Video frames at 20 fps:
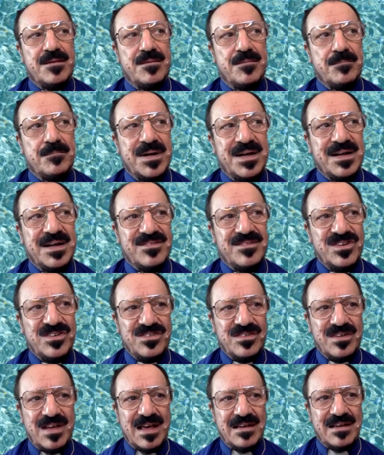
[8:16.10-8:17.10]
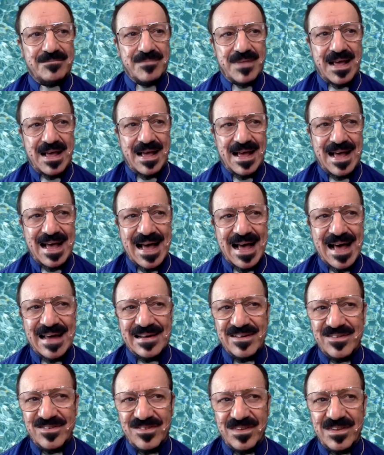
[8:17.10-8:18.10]
But just
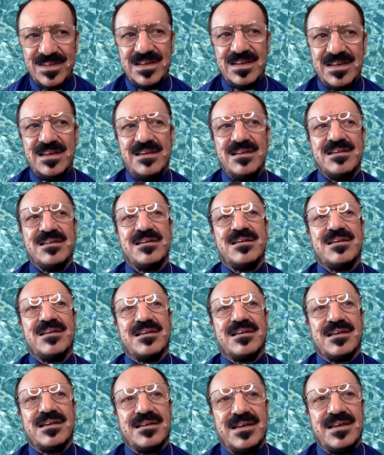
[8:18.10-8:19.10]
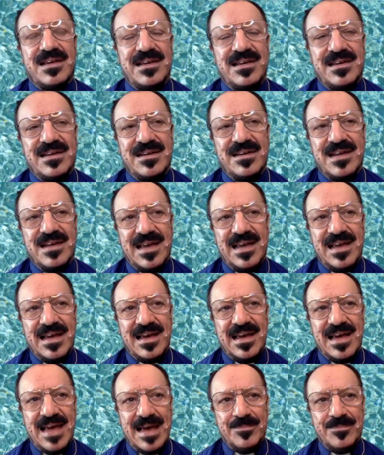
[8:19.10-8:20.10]
honestly, in
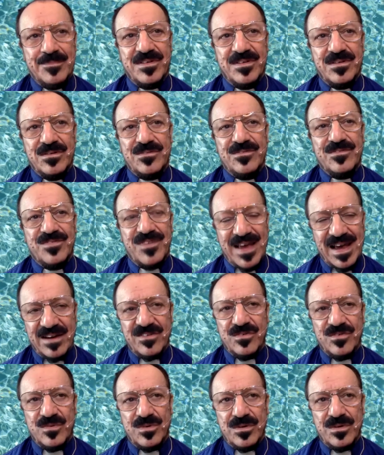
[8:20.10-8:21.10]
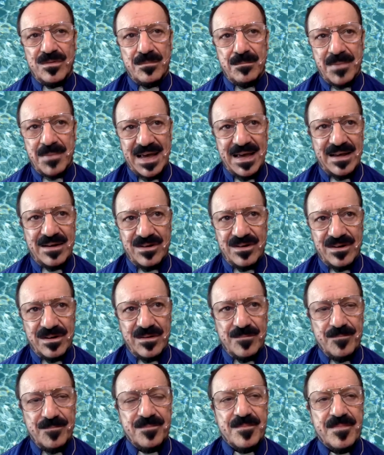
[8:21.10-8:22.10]
a absolute factual
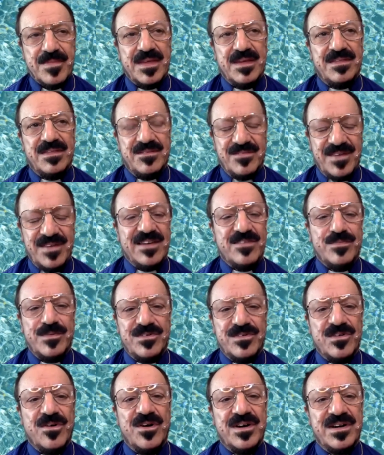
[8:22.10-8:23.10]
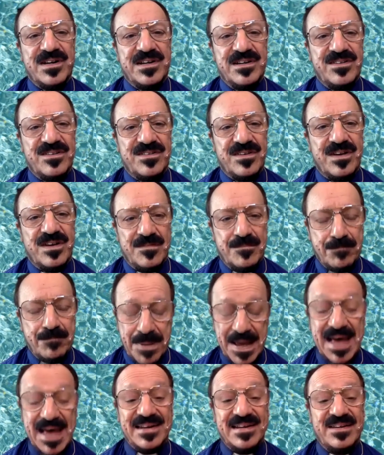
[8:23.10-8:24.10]
manner, the vast majority of
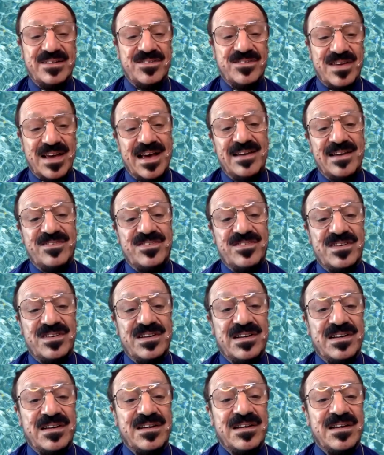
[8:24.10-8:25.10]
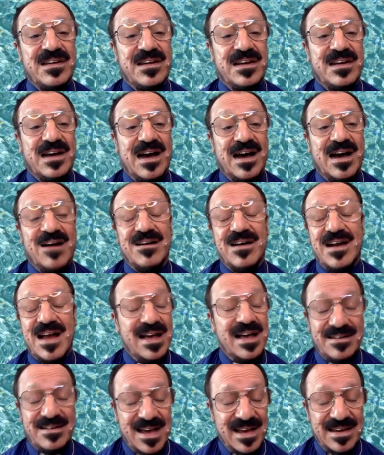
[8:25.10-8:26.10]
bodies I see are
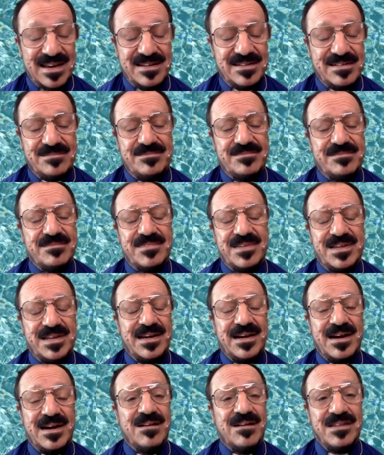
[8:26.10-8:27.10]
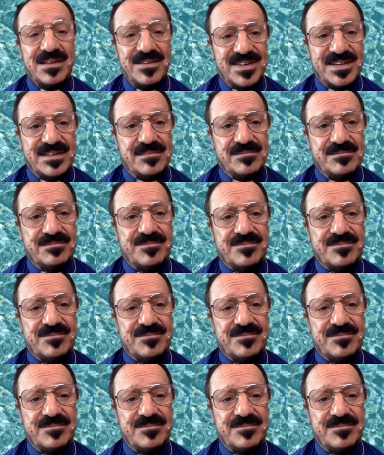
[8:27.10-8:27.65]
not dying. They are living.